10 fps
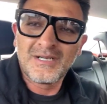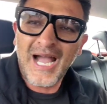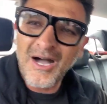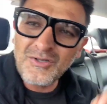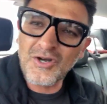
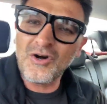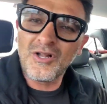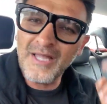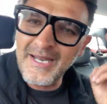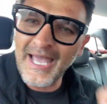
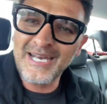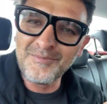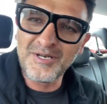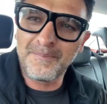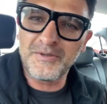Alcohol and
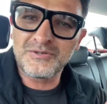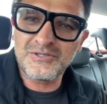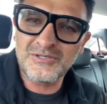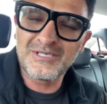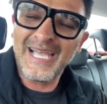animal
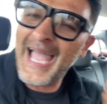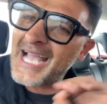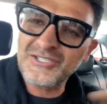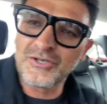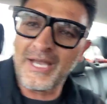abuse
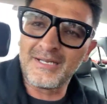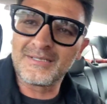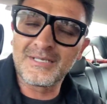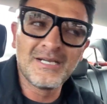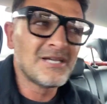has to end.